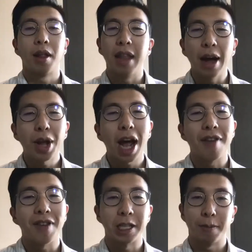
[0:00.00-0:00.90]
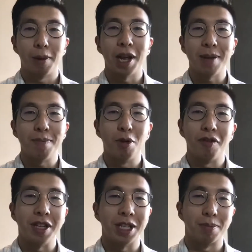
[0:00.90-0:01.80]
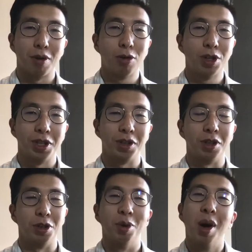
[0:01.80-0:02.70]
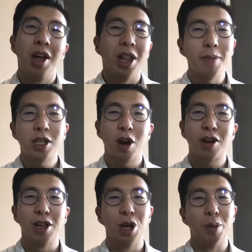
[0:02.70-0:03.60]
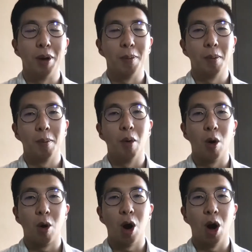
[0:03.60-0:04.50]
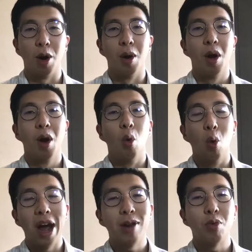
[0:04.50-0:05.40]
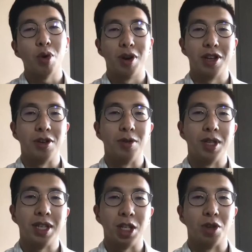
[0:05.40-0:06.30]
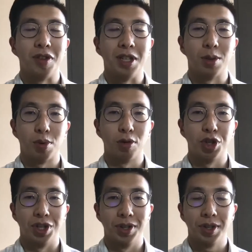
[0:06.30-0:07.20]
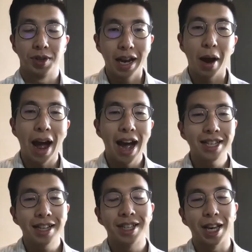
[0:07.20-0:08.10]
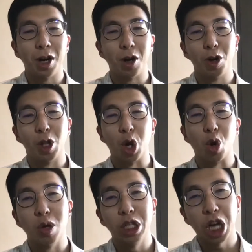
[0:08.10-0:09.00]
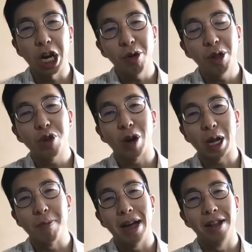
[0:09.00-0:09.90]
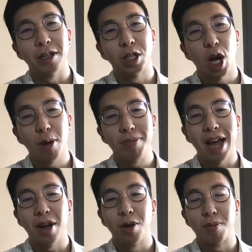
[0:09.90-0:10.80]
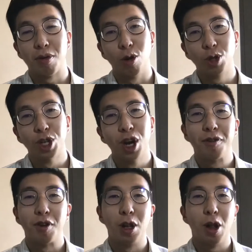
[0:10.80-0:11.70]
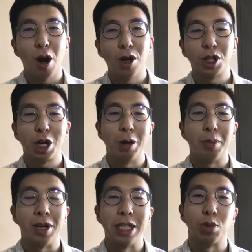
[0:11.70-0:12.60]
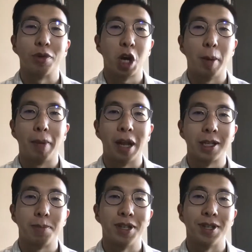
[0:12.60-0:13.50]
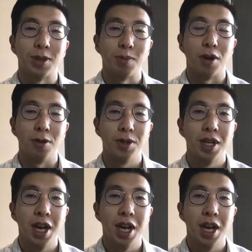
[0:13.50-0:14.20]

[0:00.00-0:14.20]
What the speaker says: Now that I've explained both of these approaches to you, let me talk a little bit more on when we want to use each of these approaches. Now, as I said earlier, we generally recommend a top-down approach for larger companies with complex business models.